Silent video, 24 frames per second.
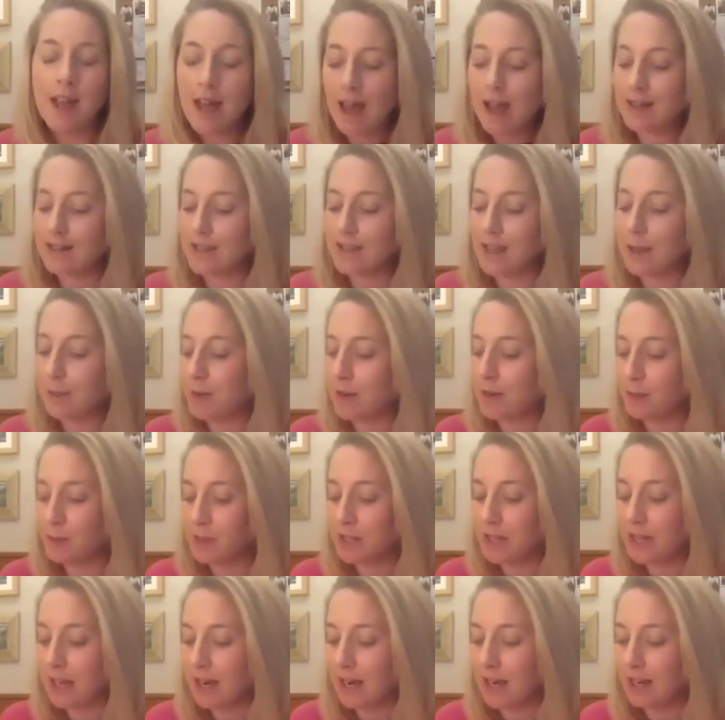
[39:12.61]
Has there been a
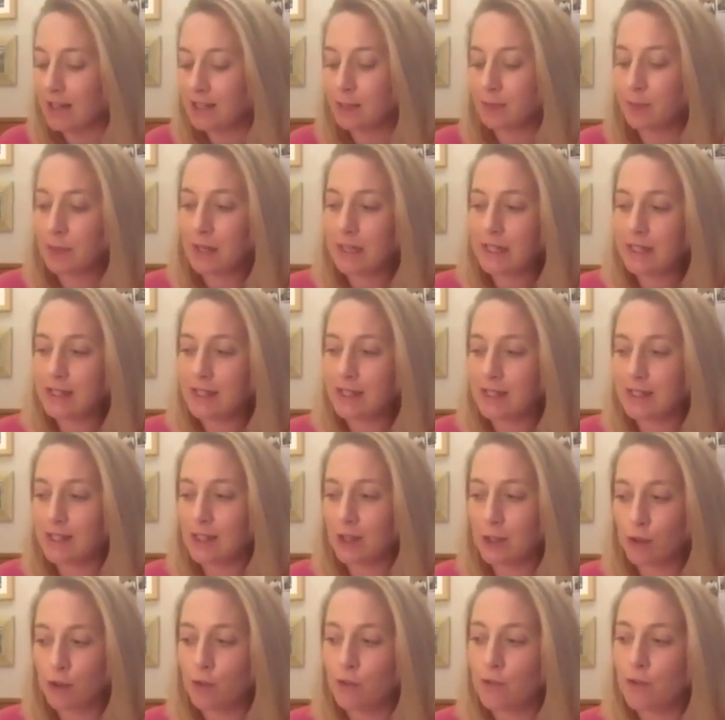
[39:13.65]
particular species
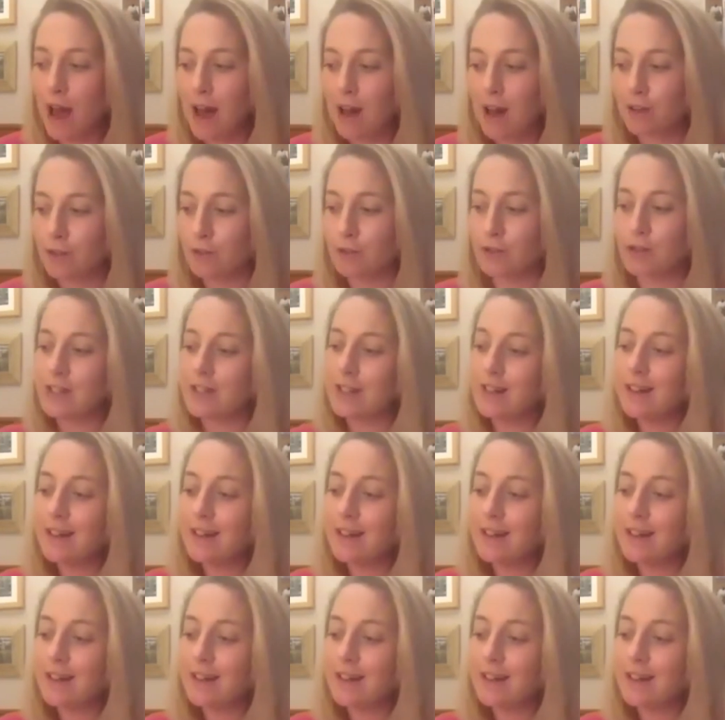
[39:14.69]
that you found